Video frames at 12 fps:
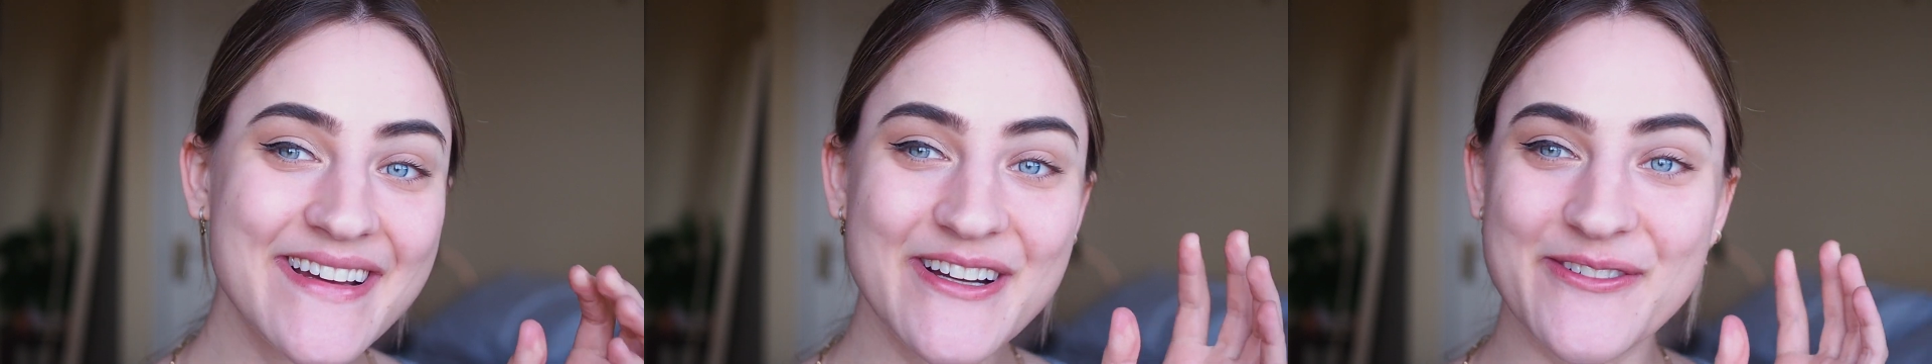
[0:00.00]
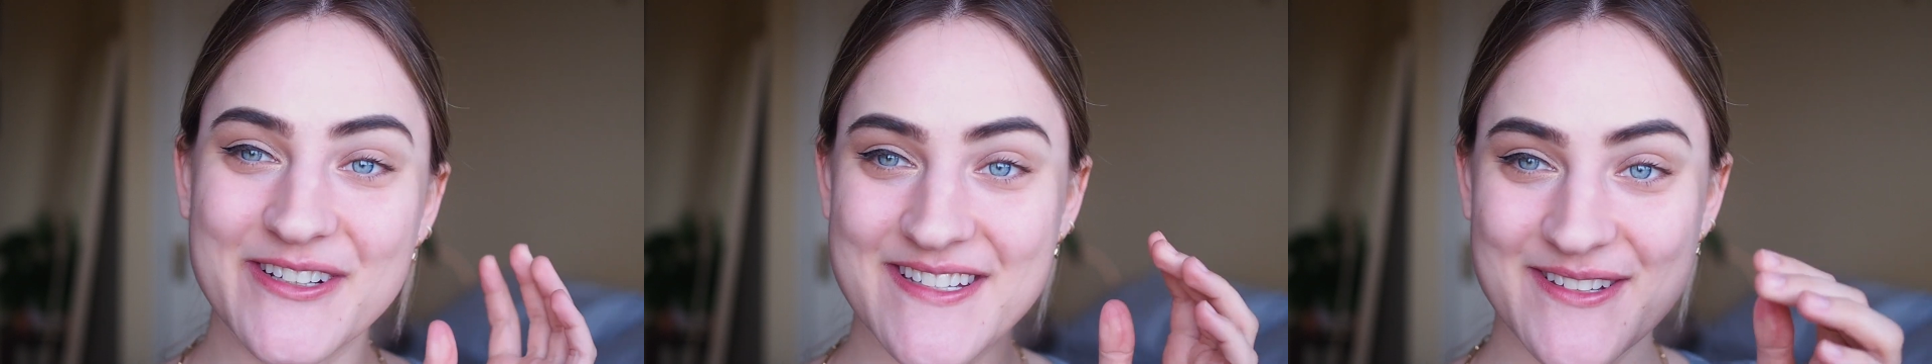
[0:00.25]

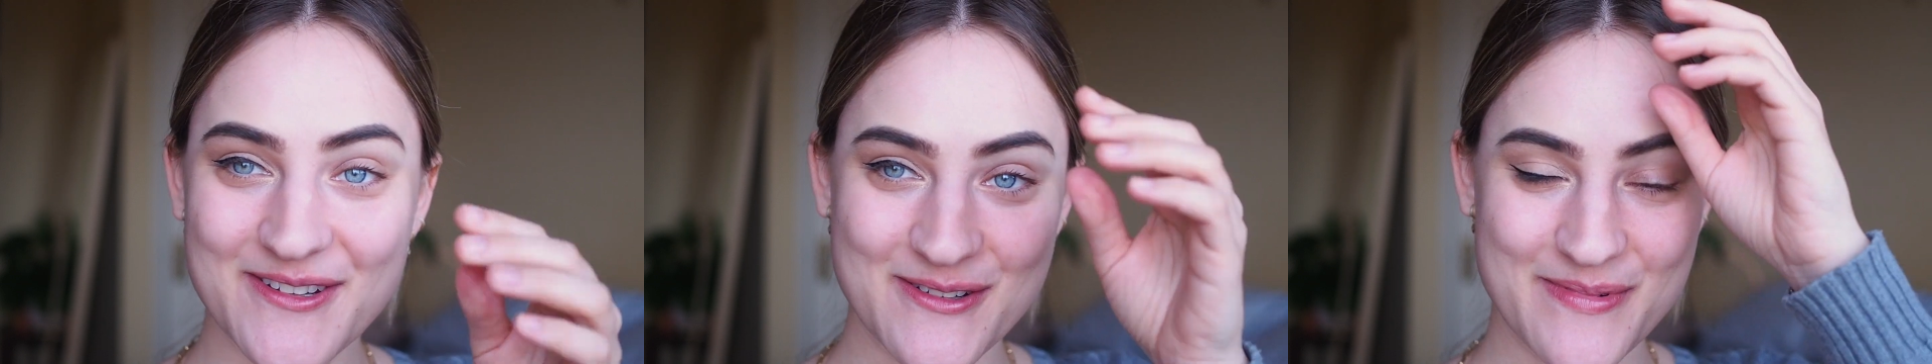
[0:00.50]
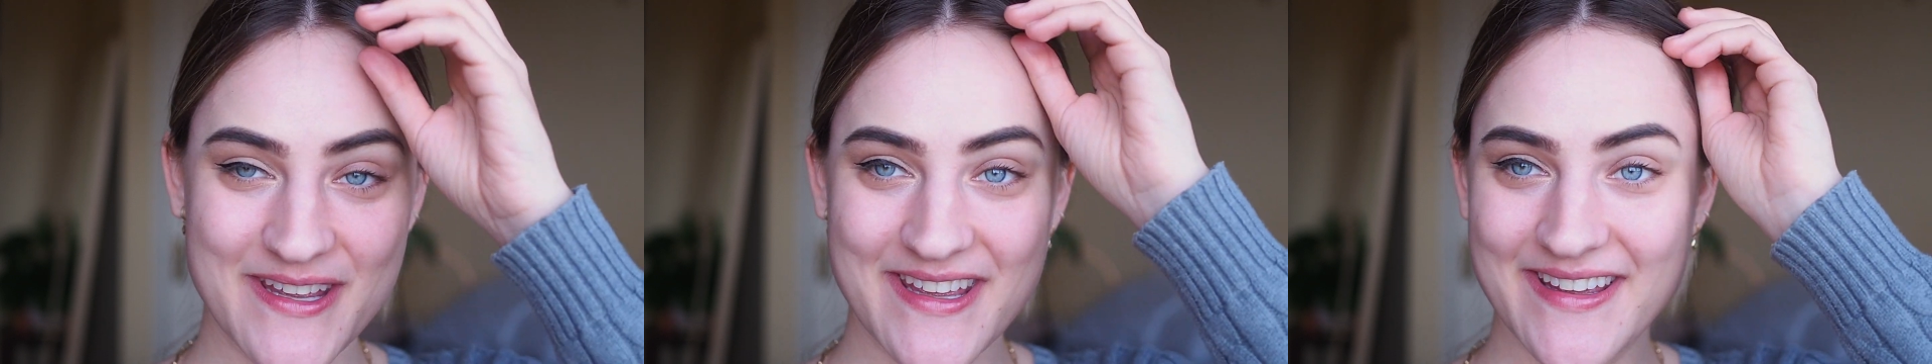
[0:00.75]
which is gonna
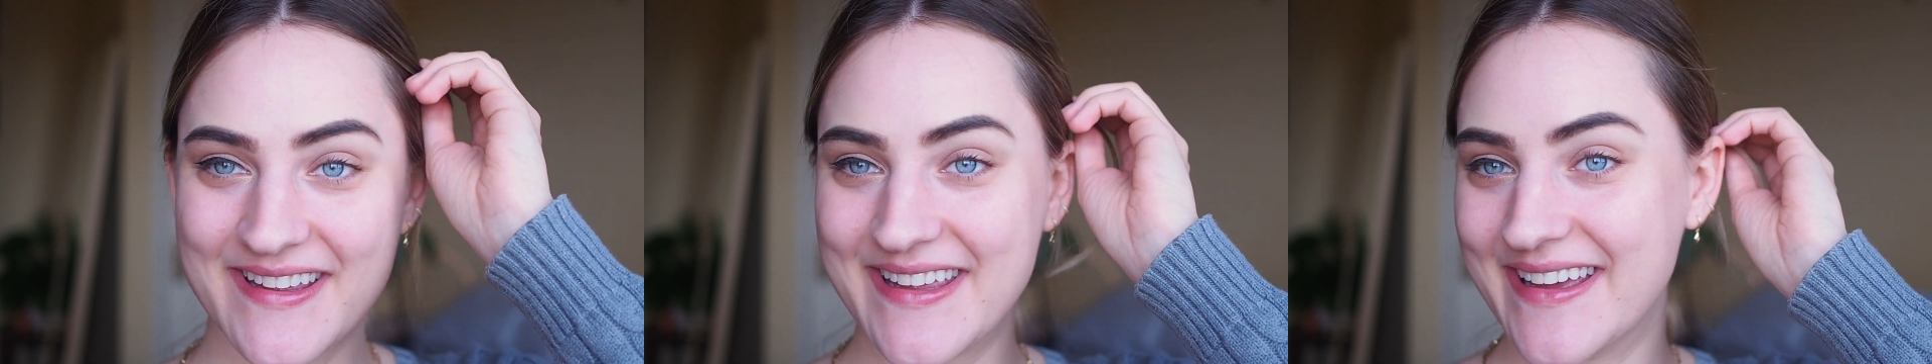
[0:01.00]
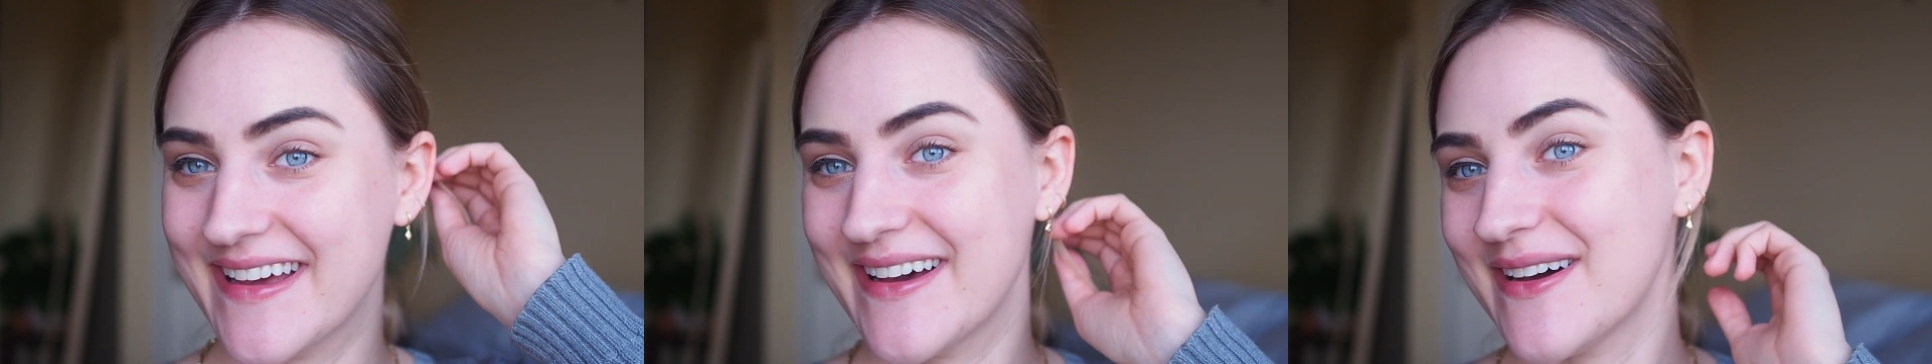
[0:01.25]
be,
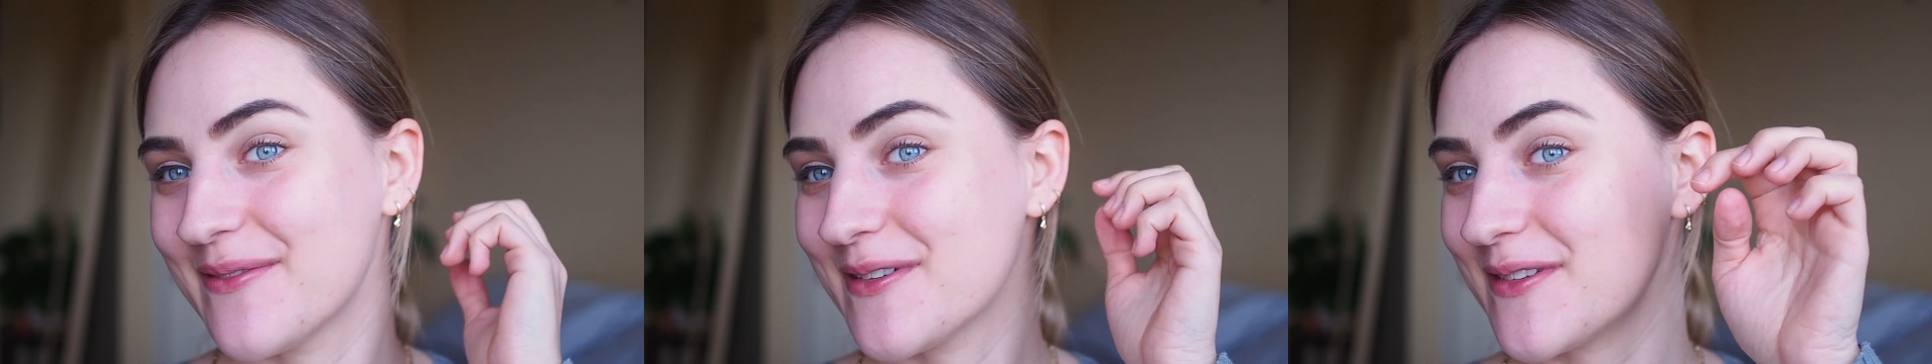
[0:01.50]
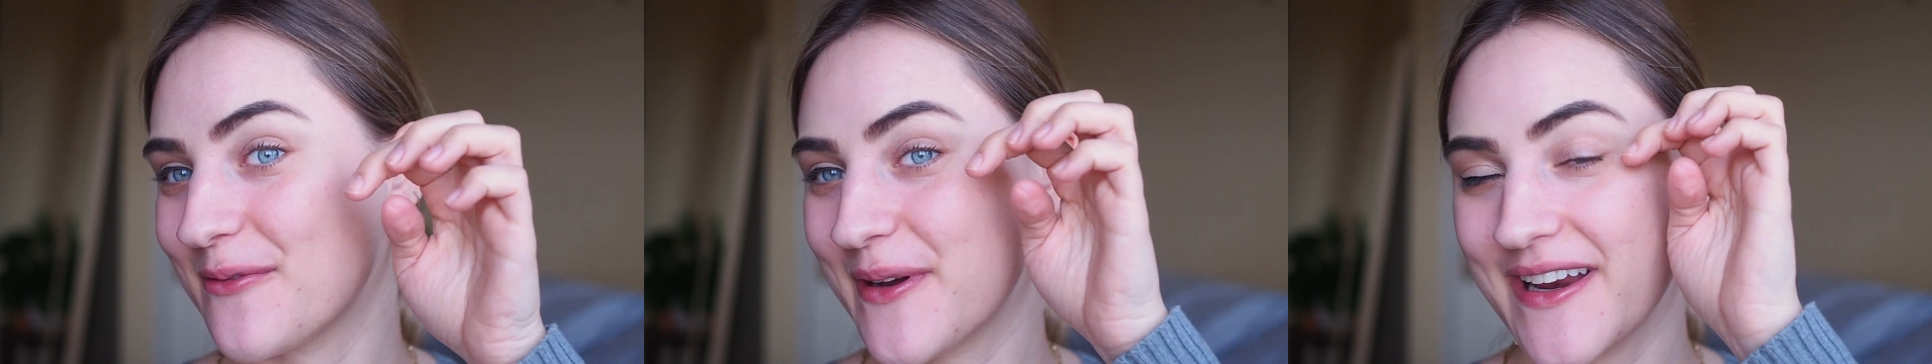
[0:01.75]
yeah, with
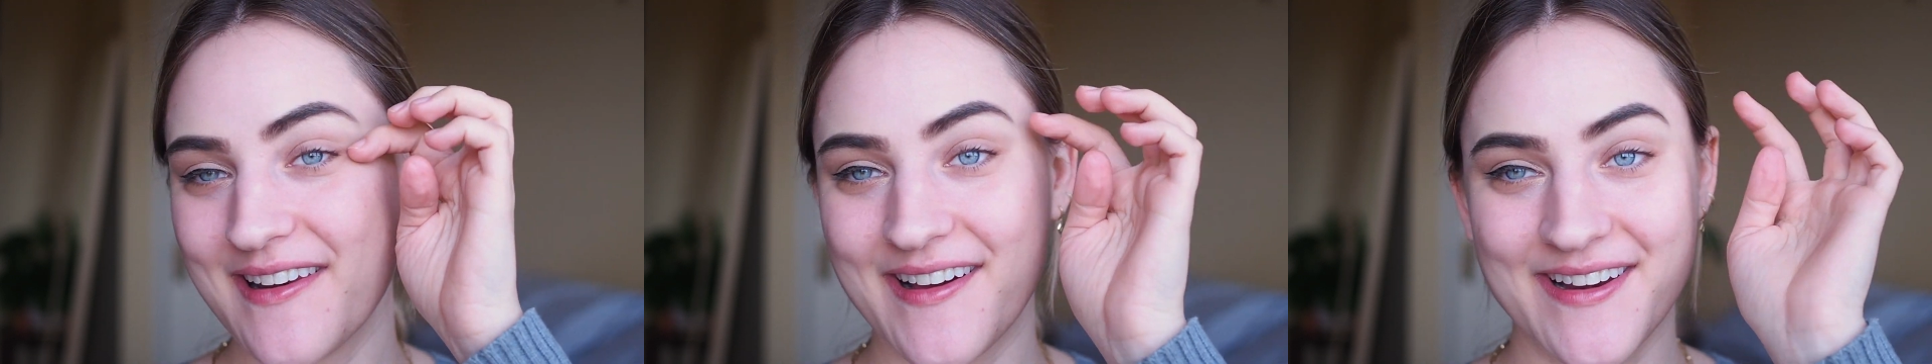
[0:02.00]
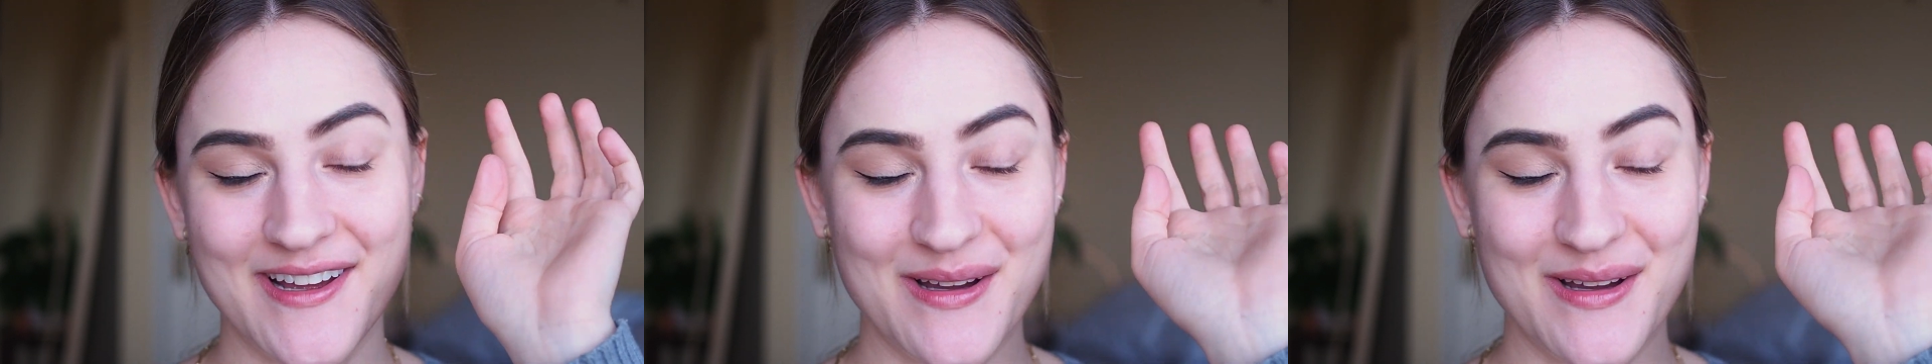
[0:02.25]
the wing liner,